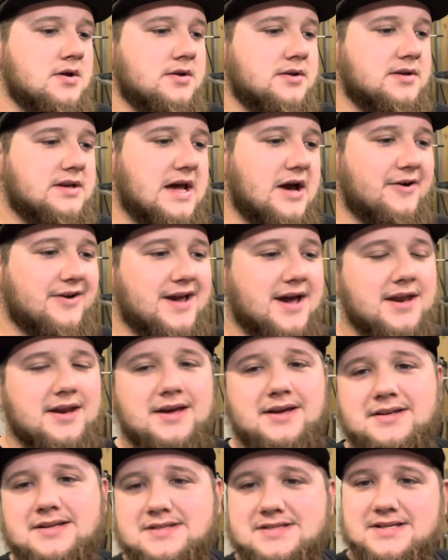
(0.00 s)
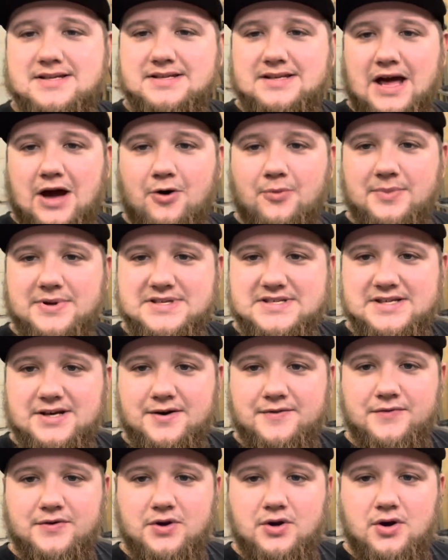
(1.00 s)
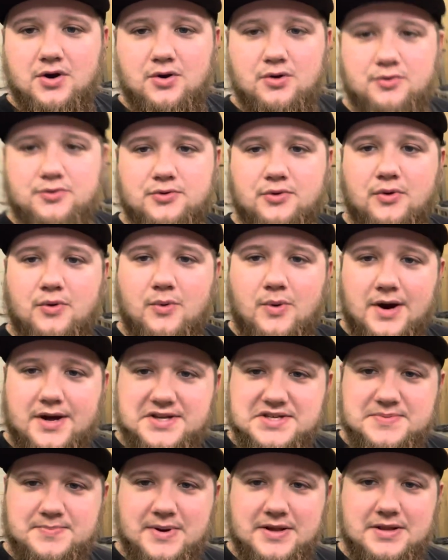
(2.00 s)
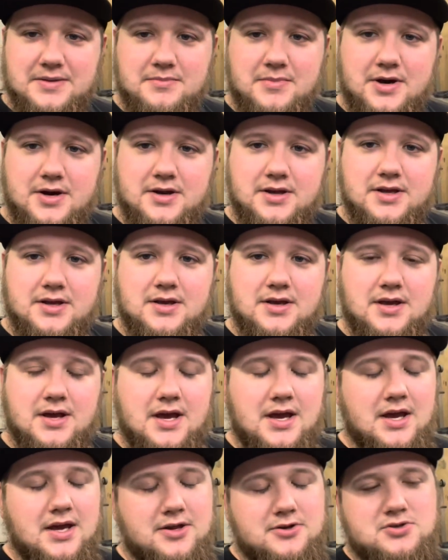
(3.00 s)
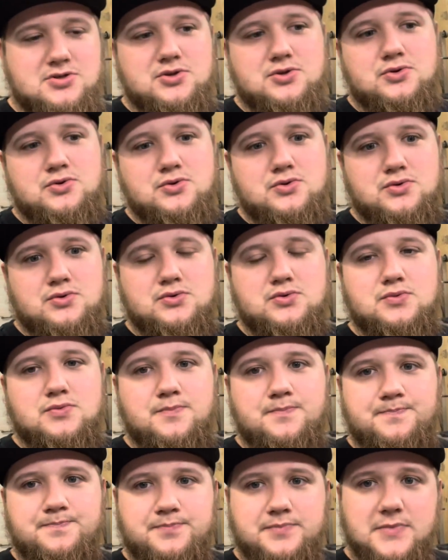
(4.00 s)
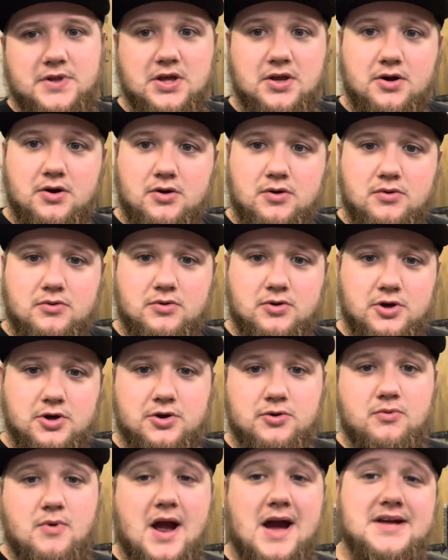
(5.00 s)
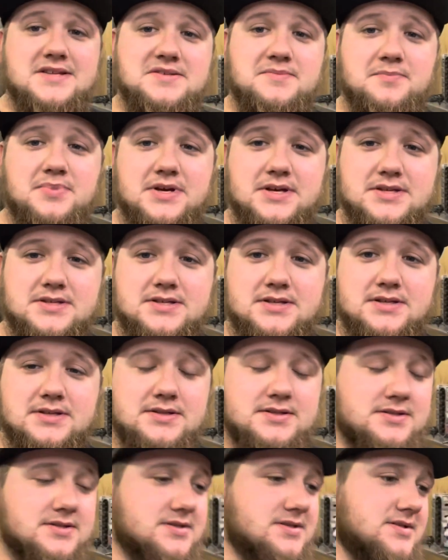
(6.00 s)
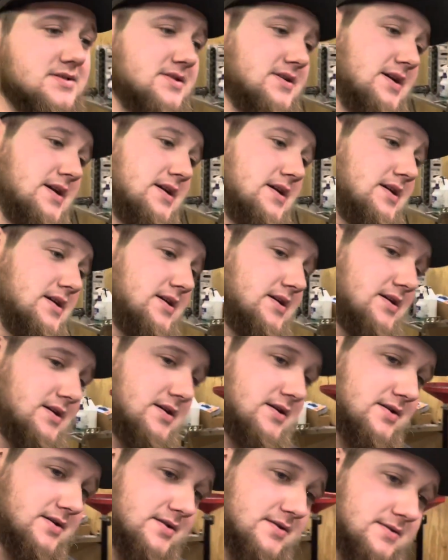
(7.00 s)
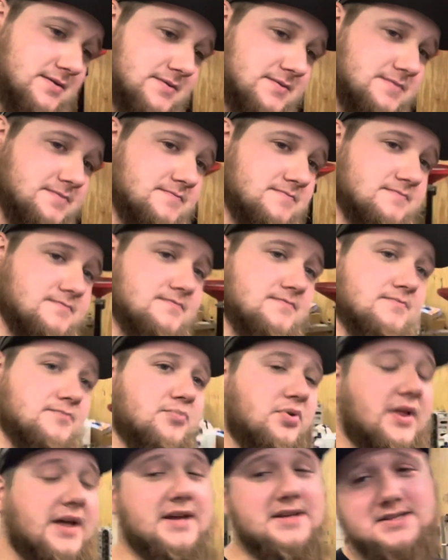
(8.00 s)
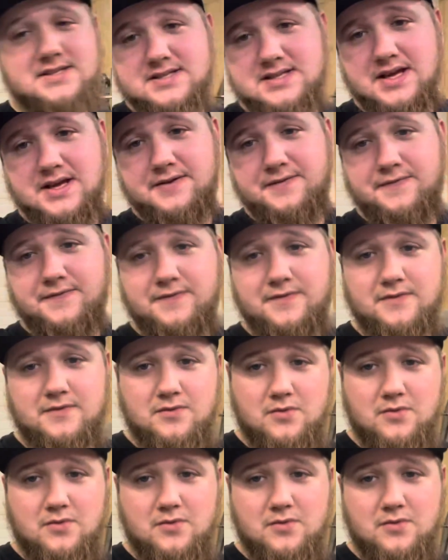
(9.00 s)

now I kind of get to sit down myself and go, do I want to spend the money and do, you know, good rods and pistons and play it safe